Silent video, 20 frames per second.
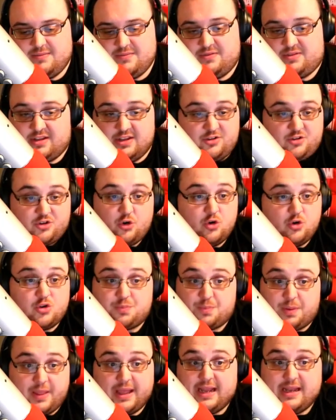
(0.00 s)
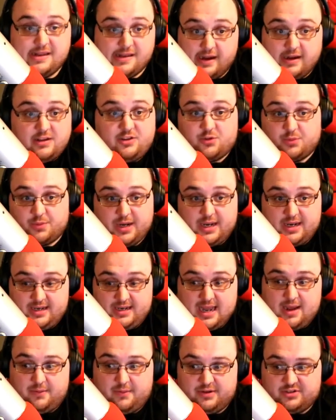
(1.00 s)
Discord's playing nice right
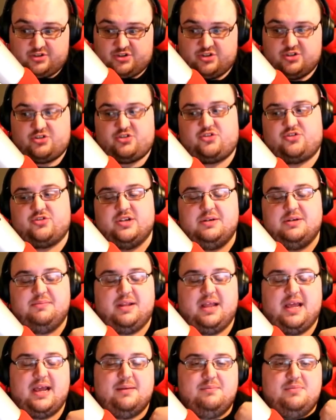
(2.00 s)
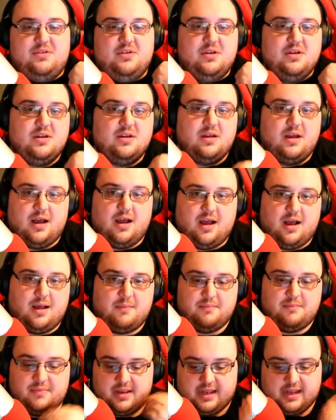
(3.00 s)
now. It's just Streamlabs.
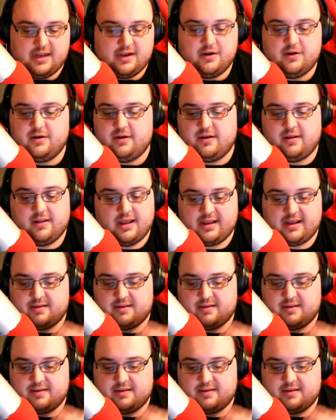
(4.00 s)
Like